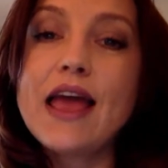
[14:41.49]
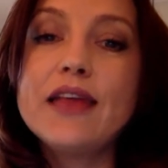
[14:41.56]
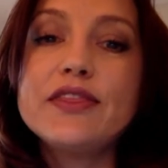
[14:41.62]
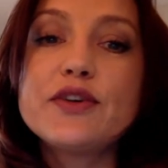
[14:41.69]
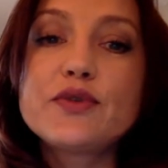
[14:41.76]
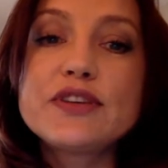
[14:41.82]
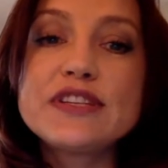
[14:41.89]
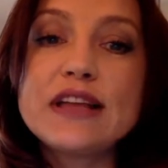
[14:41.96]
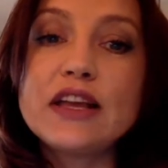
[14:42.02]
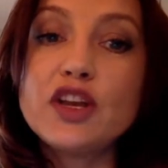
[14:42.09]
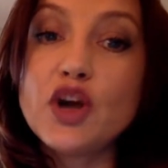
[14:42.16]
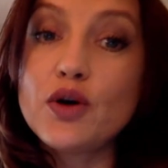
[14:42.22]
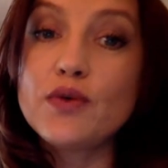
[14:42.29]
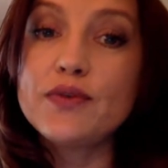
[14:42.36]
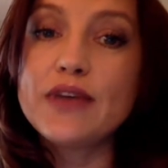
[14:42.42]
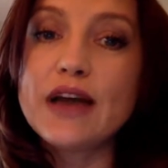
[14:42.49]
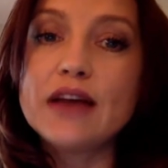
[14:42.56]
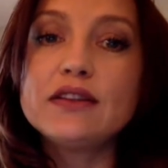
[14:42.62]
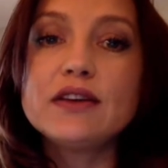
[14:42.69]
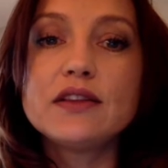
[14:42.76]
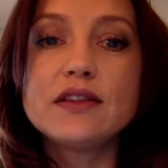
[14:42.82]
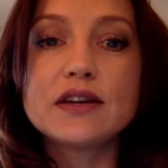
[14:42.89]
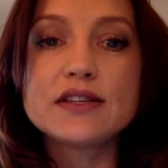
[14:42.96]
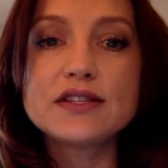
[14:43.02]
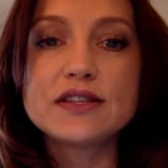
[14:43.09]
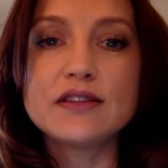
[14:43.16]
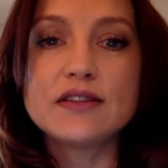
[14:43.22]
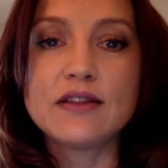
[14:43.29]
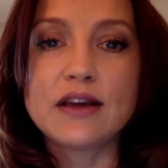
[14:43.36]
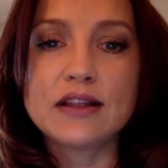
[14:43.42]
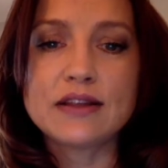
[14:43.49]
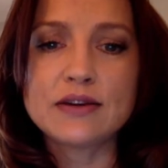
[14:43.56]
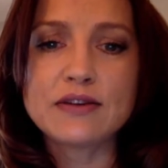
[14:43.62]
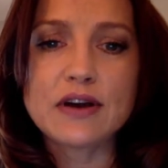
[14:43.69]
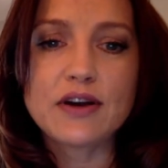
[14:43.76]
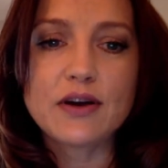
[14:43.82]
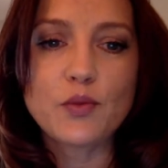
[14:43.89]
And the reason I know that, there's another